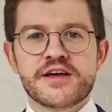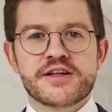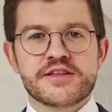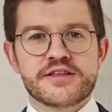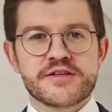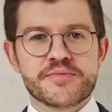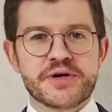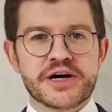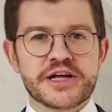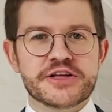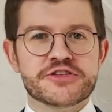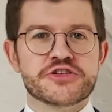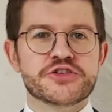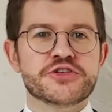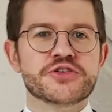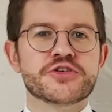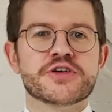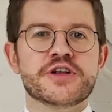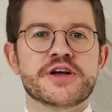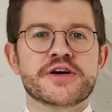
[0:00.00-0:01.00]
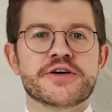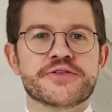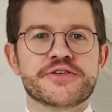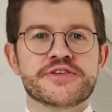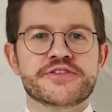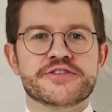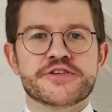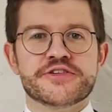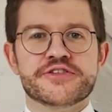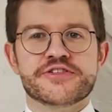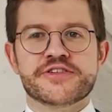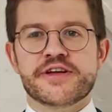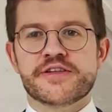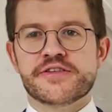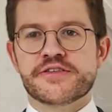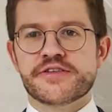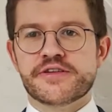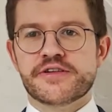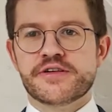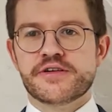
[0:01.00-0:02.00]
the Belgian Nuclear Research
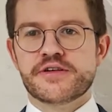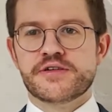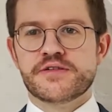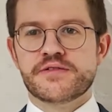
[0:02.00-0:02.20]
Center.